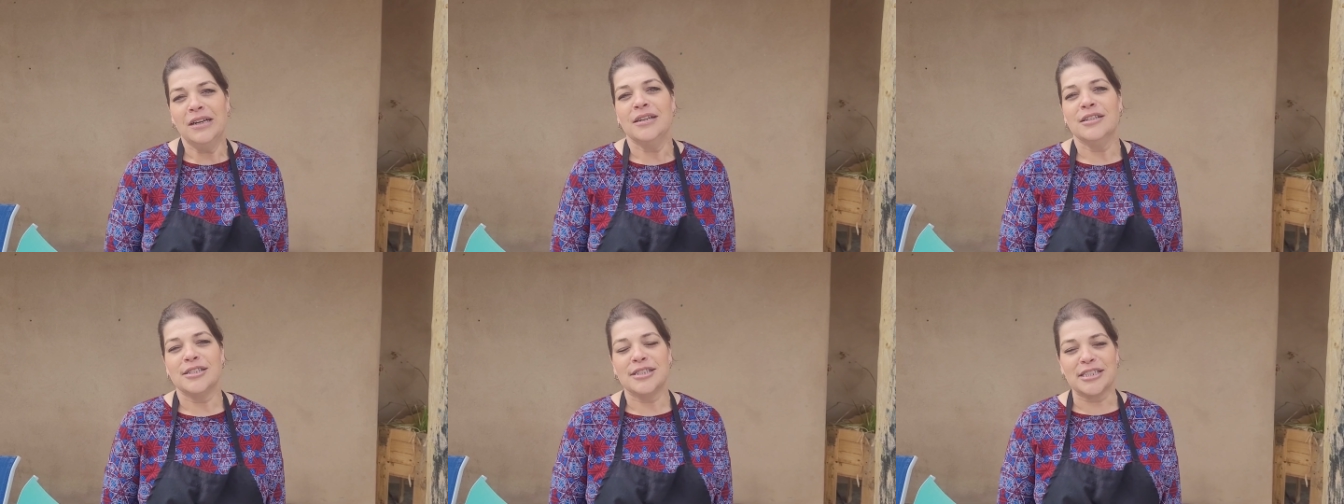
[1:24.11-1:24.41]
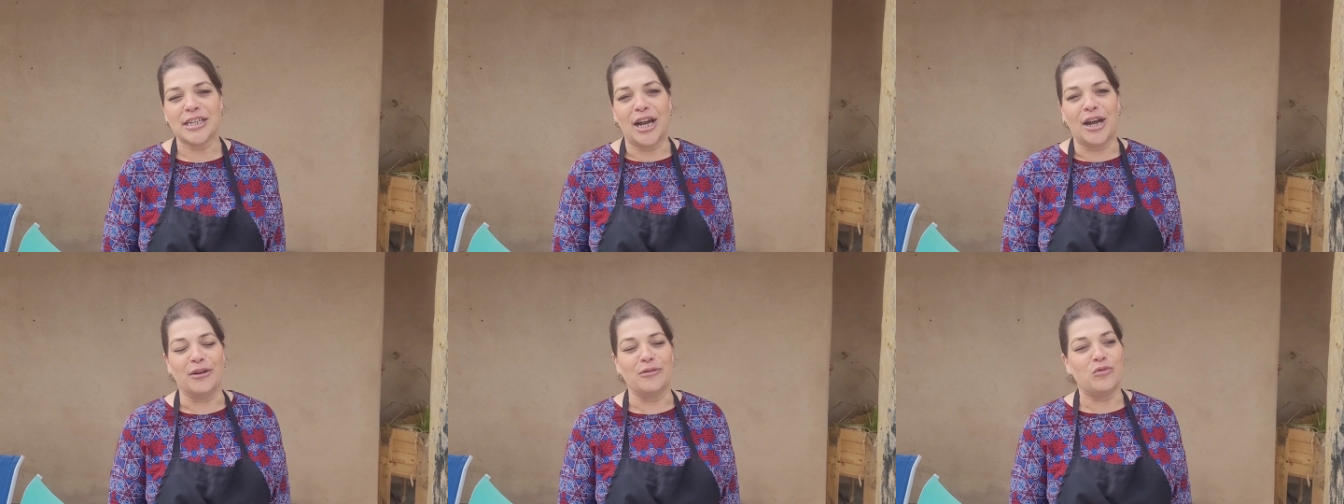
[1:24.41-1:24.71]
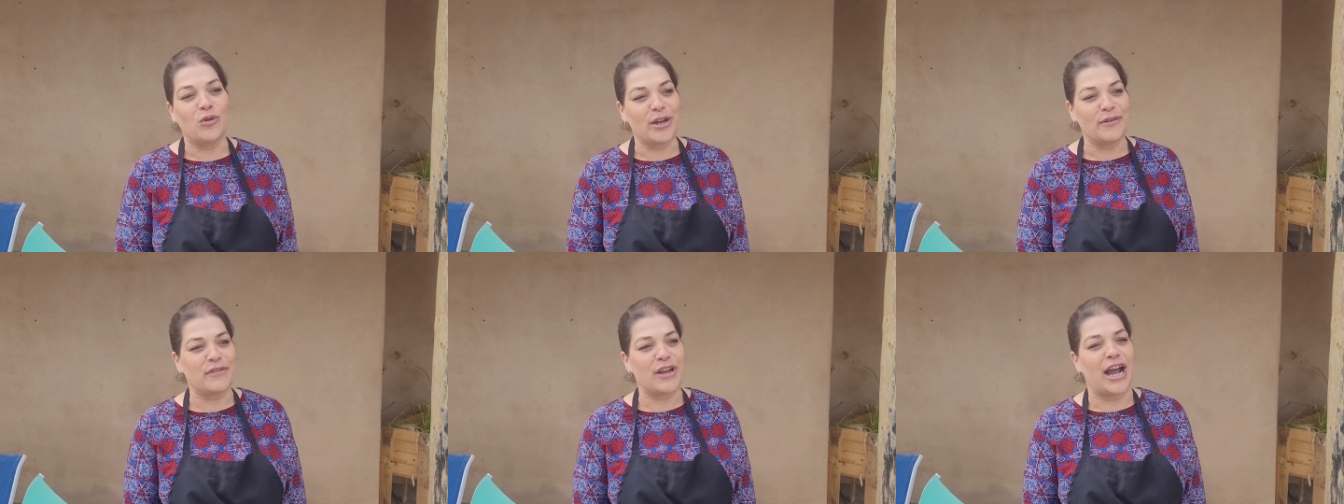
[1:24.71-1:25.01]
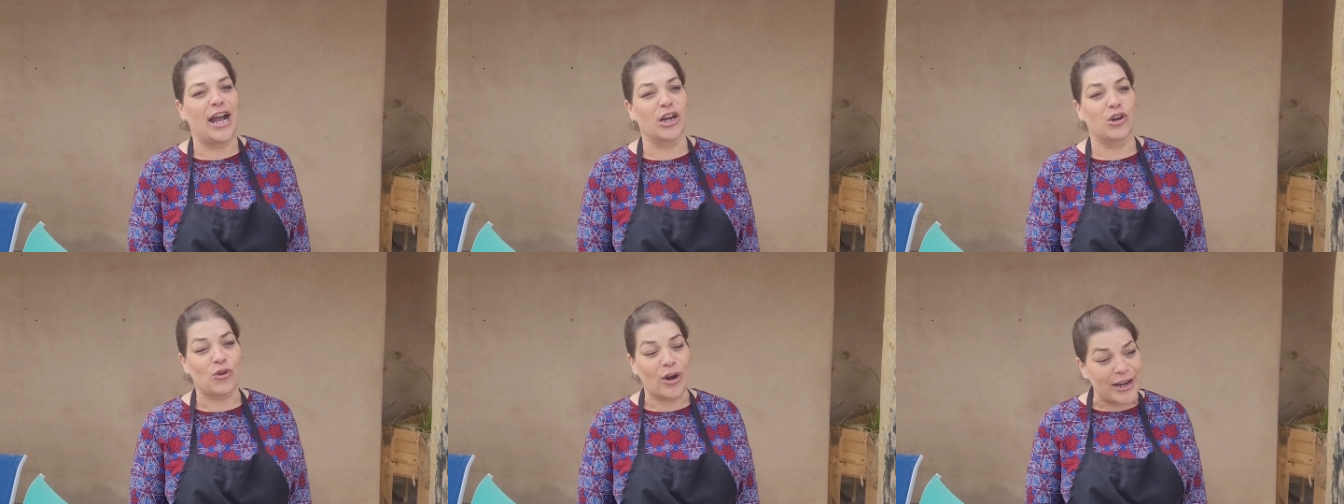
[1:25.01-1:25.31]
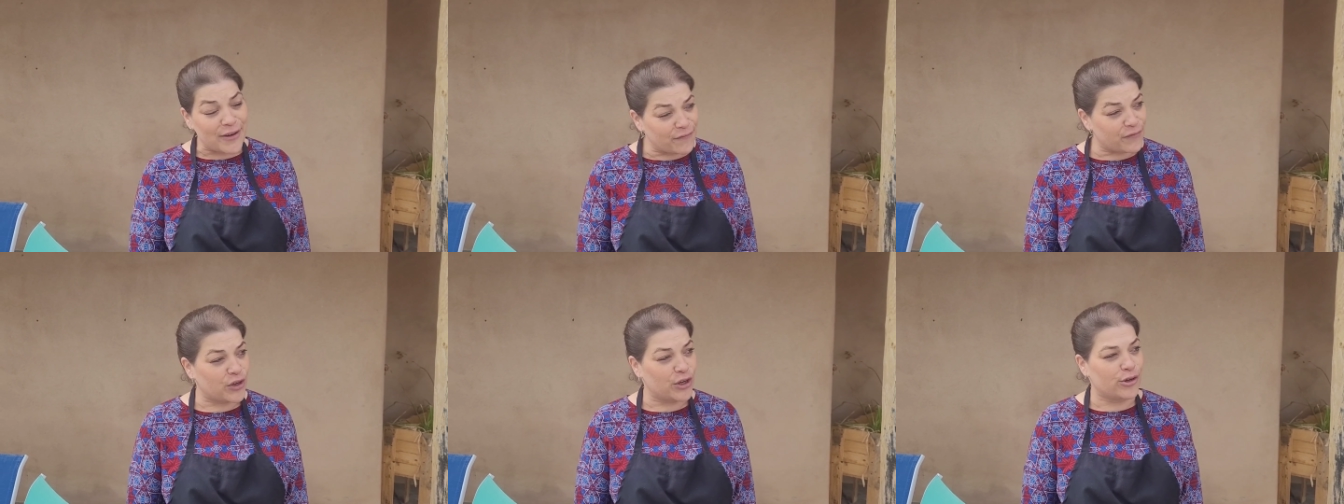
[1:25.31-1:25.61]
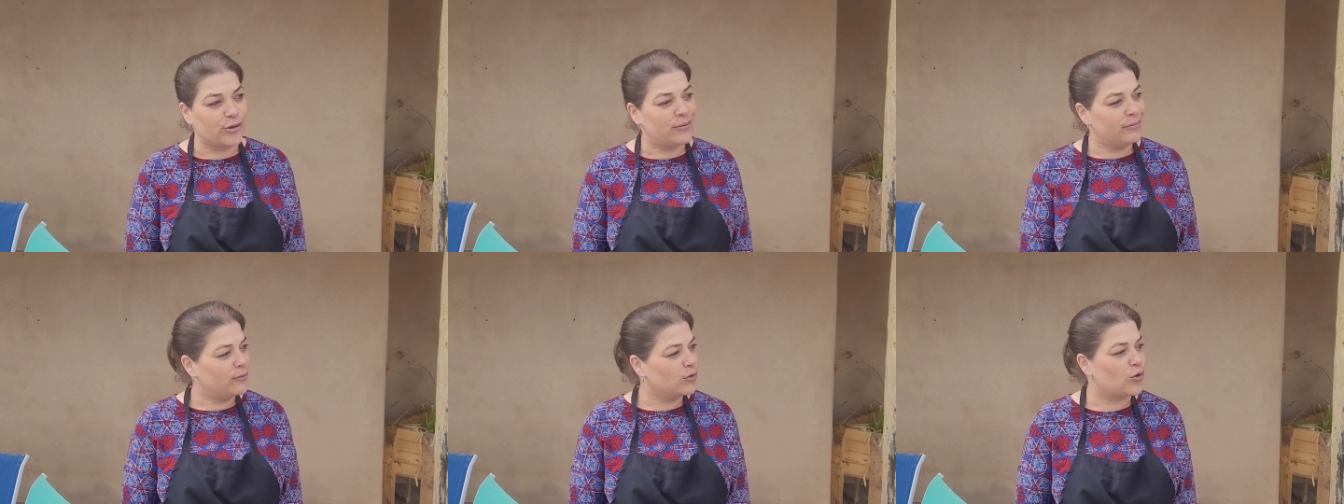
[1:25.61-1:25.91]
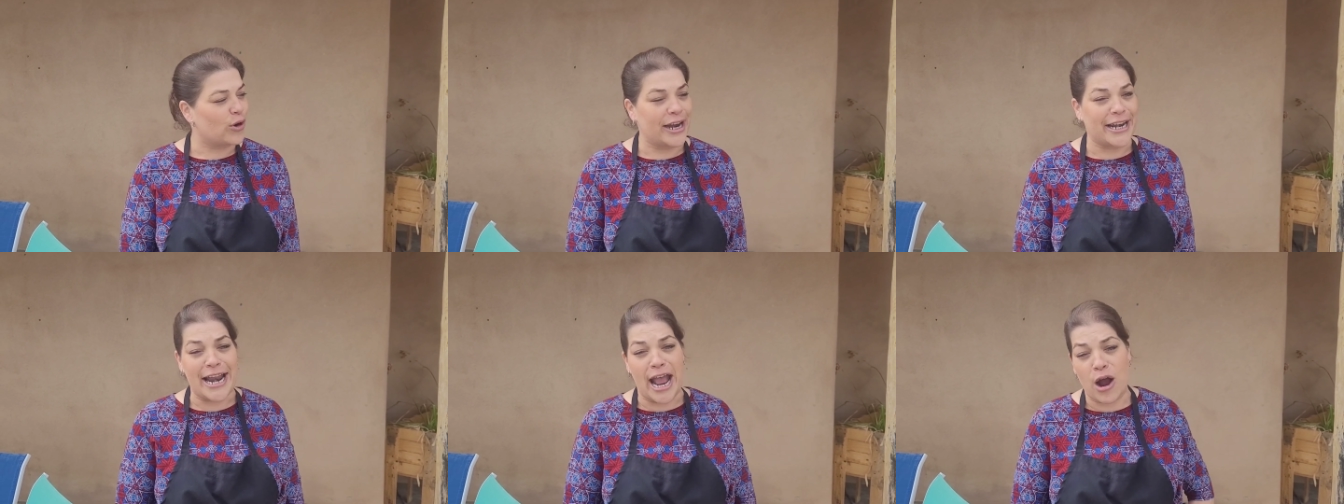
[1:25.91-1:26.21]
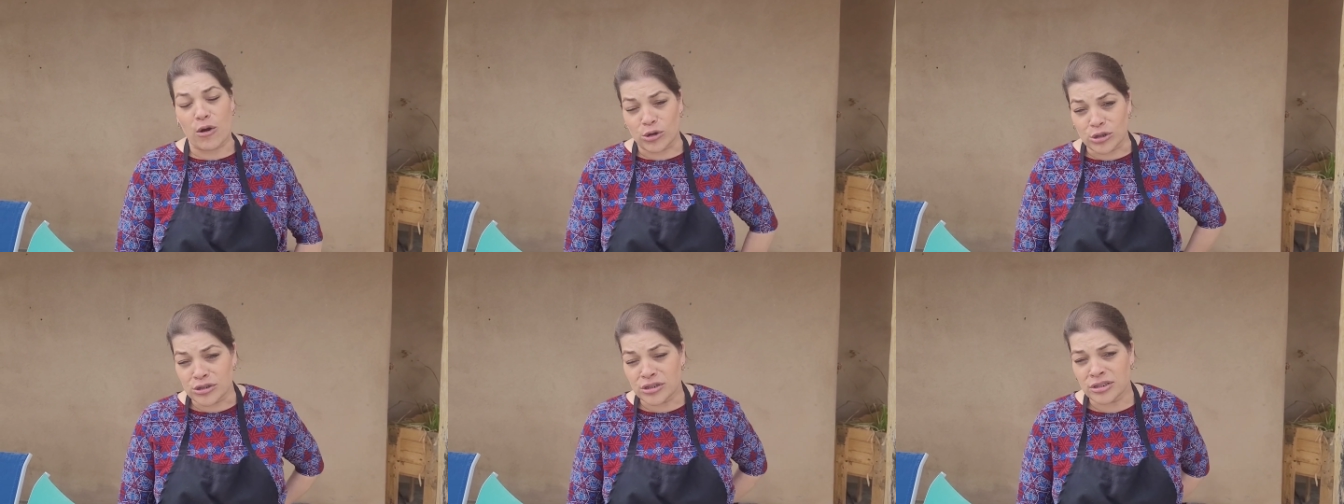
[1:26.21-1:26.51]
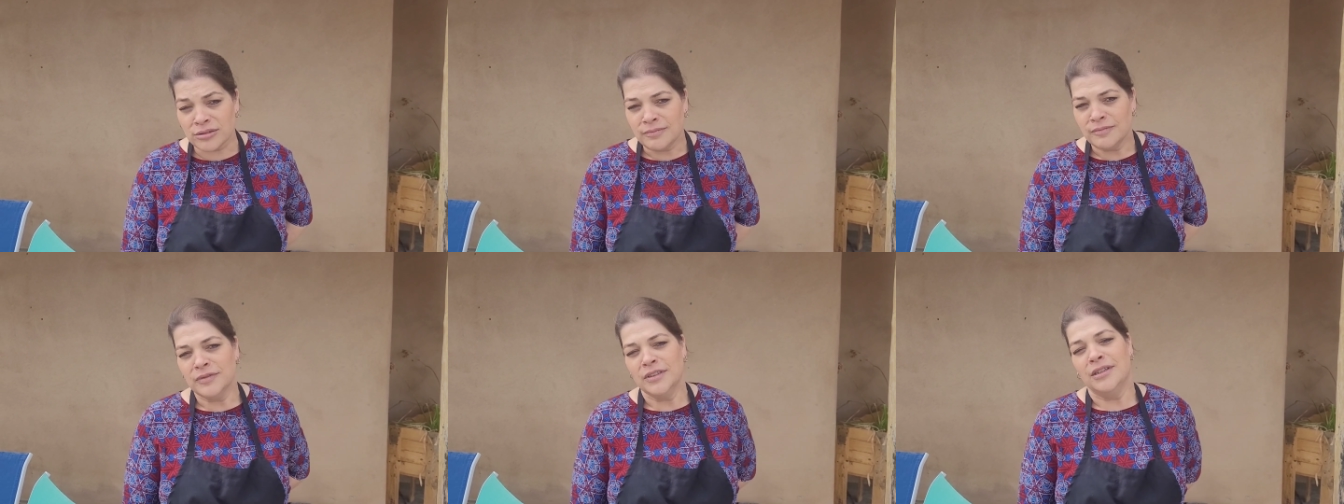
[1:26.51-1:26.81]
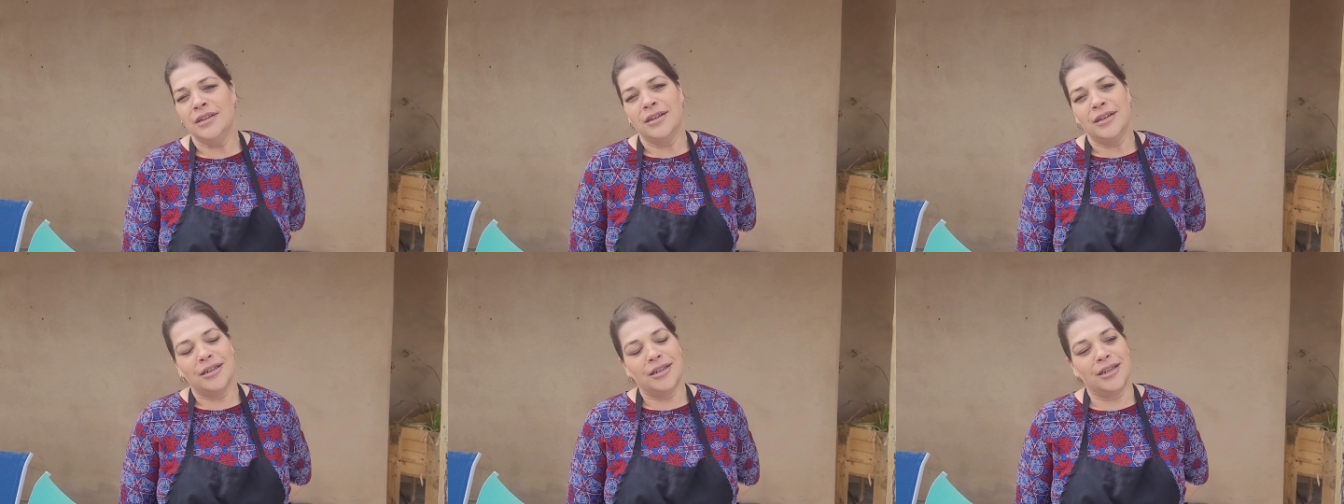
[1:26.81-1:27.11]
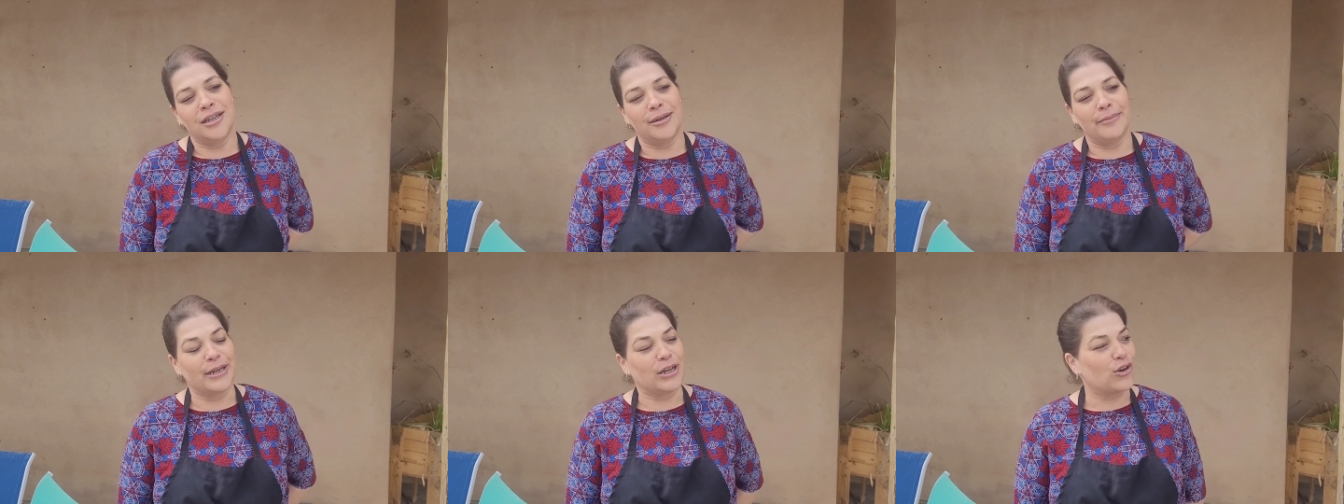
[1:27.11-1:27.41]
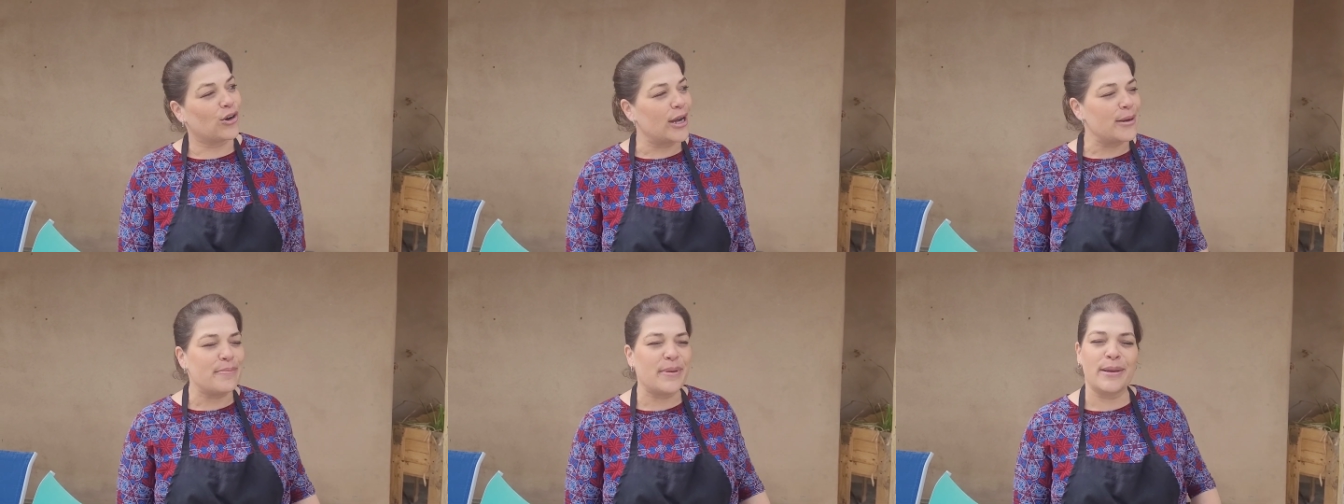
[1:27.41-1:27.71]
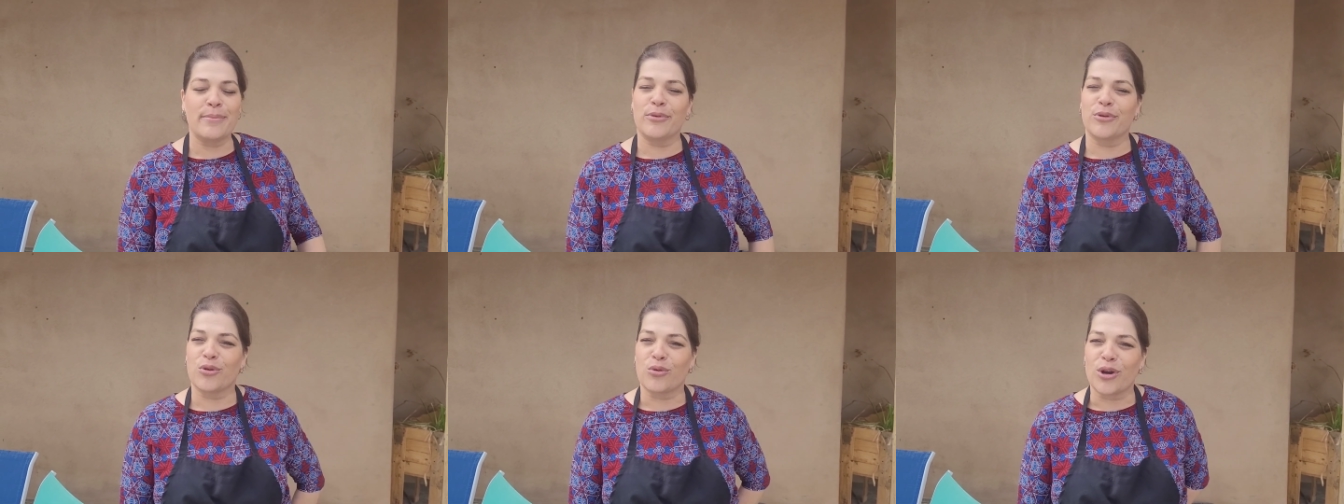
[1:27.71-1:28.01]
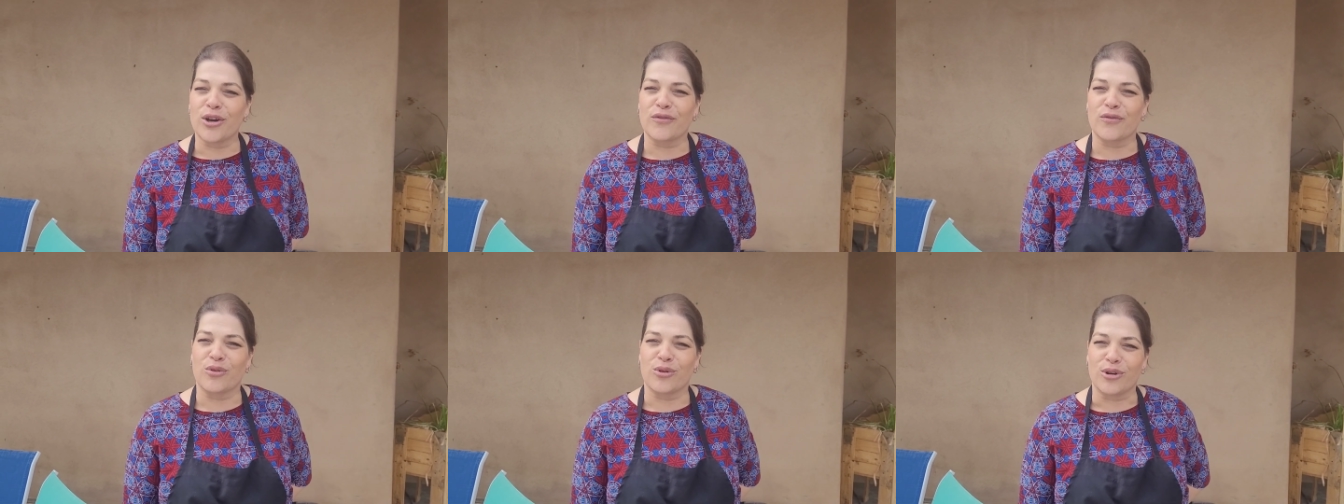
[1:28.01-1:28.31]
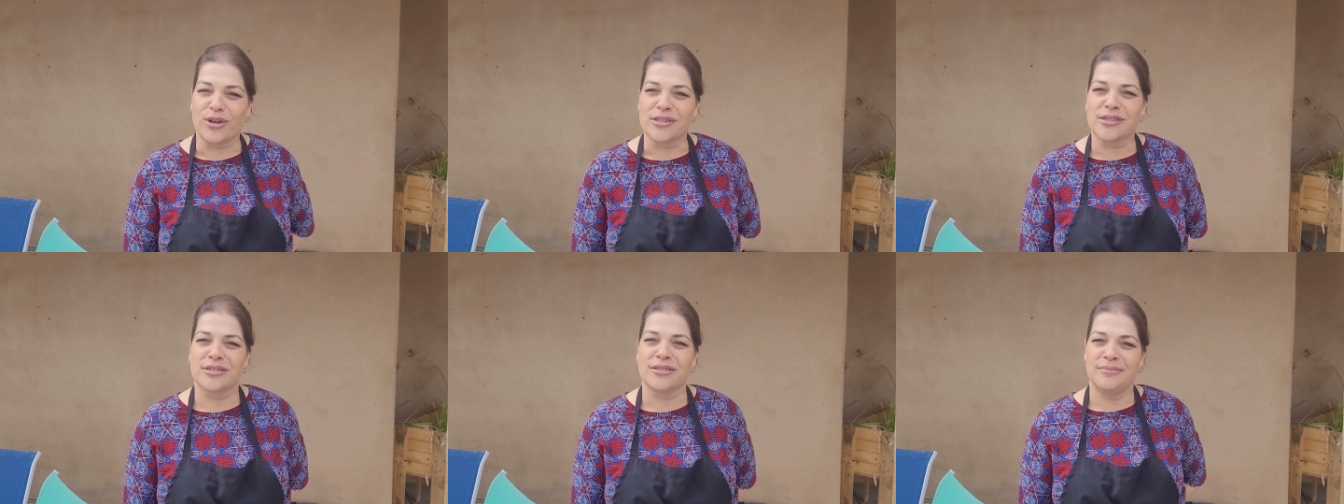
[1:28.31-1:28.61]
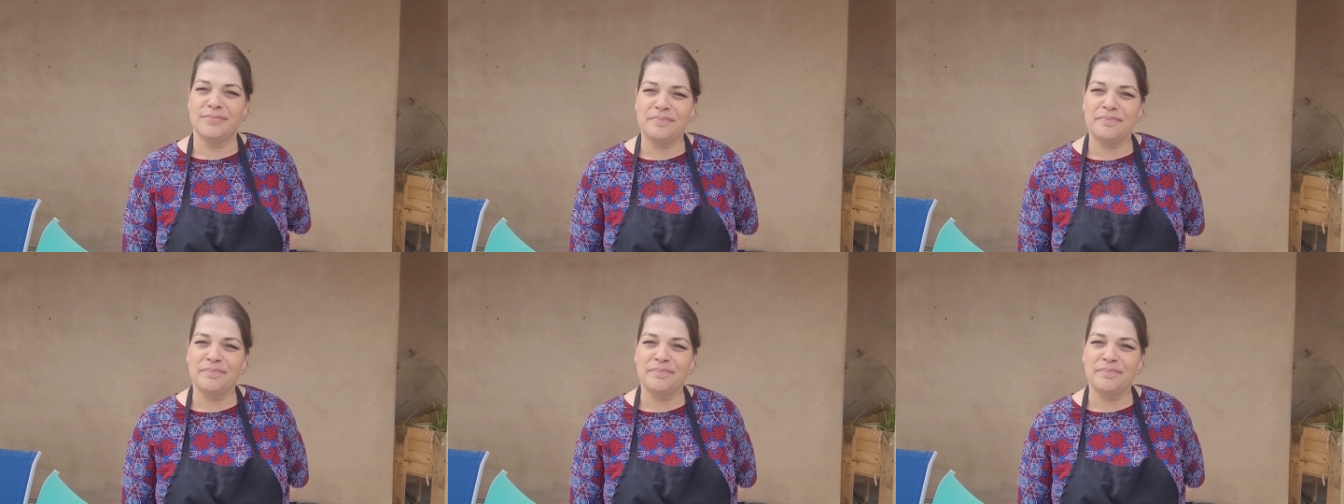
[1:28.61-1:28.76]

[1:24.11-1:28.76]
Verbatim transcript: So we've got great food, great hours, um, and great people to work for us.